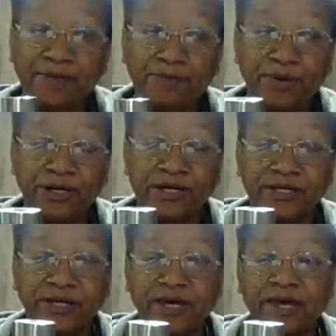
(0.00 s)
but
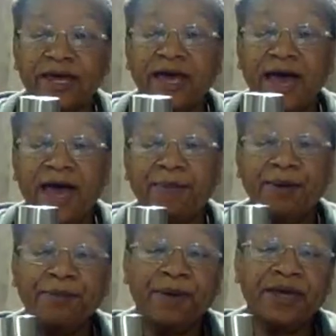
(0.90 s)
I've
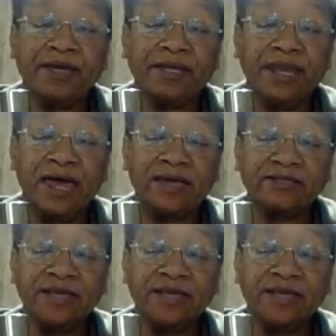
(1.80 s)
been making lights.